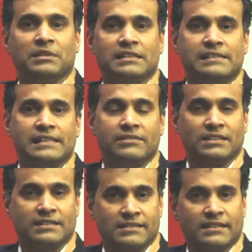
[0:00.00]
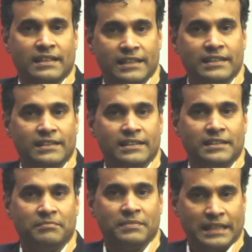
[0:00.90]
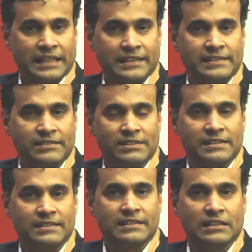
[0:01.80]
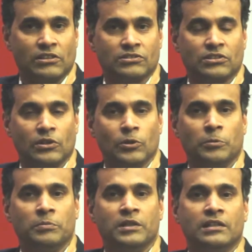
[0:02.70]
the services side and IT services across the globe,